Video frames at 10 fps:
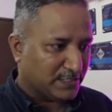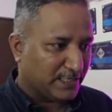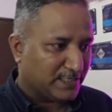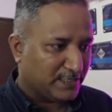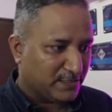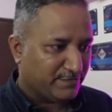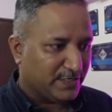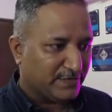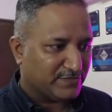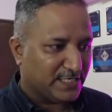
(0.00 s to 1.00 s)
Here we have
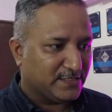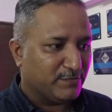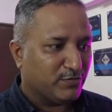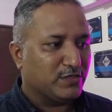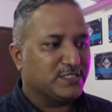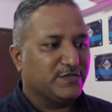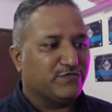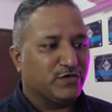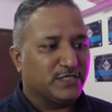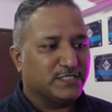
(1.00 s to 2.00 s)
set the policy for
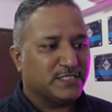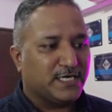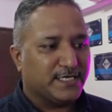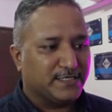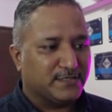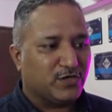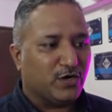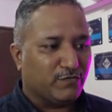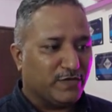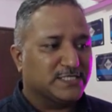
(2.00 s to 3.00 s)
restart as
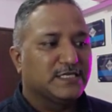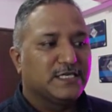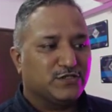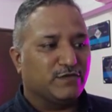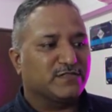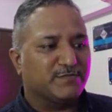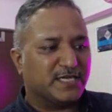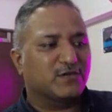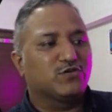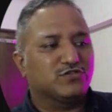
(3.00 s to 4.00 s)
always. So if something
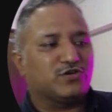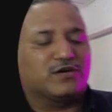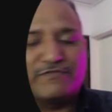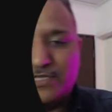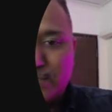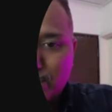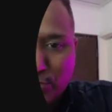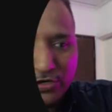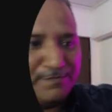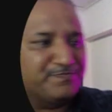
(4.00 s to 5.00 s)
goes wrong with this pod,
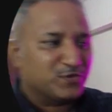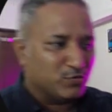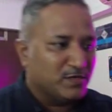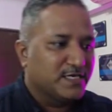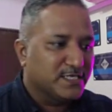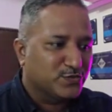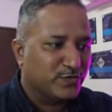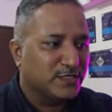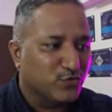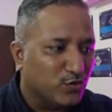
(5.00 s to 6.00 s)
Kubernetes will
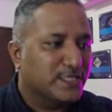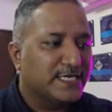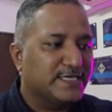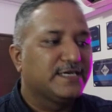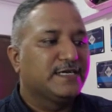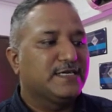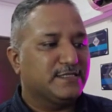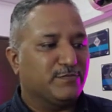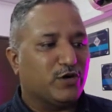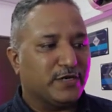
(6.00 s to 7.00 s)
know that the
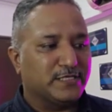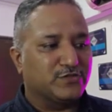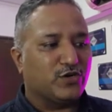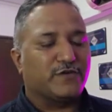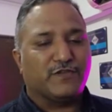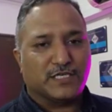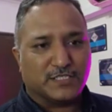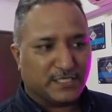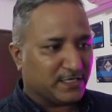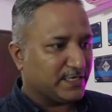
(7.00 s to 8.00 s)
pod is not functioning
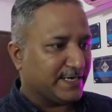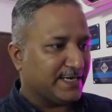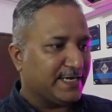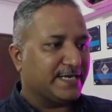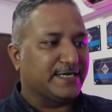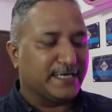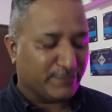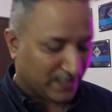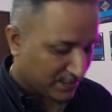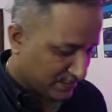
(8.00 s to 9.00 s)
correctly and it will
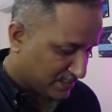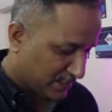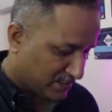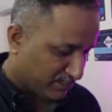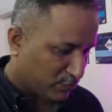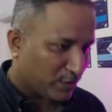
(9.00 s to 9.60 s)
restart the pod.